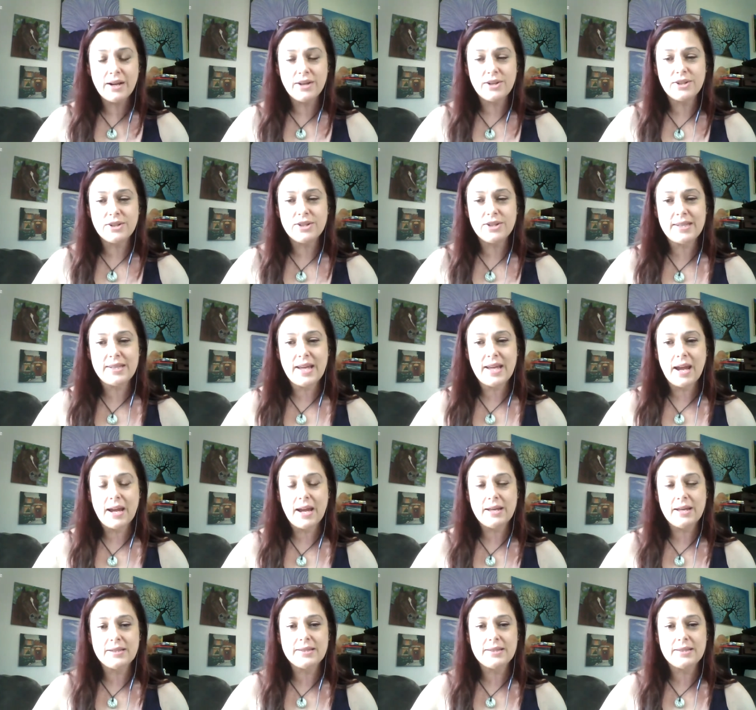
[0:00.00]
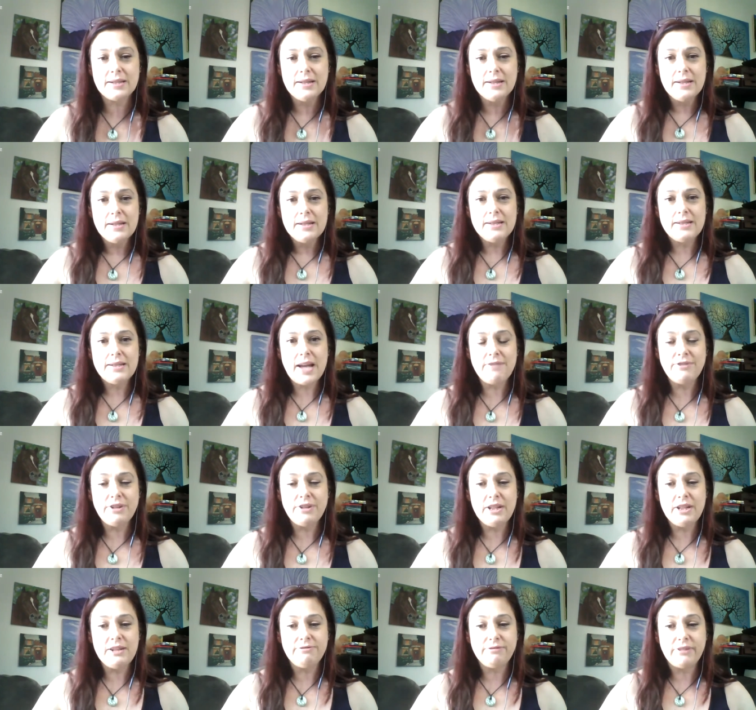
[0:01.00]
could say, is
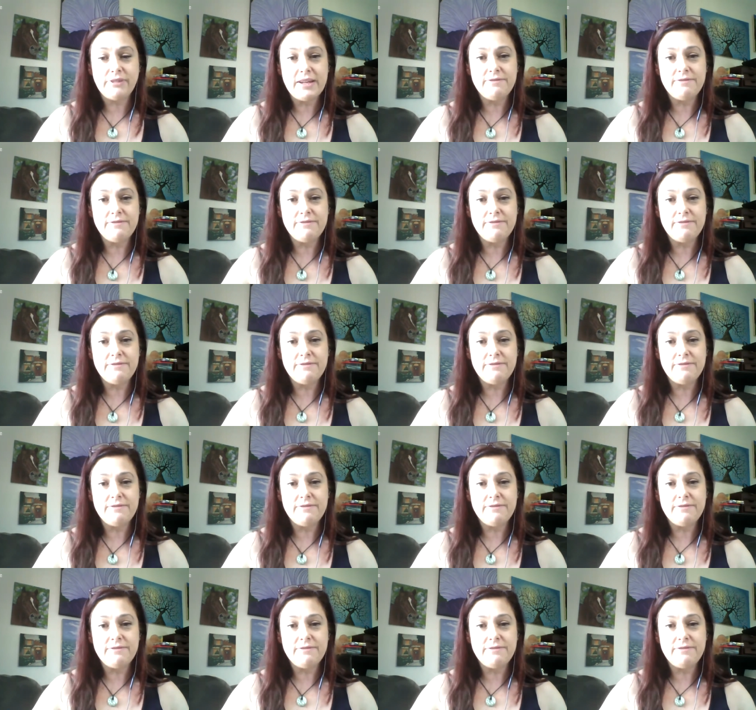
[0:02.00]
definitely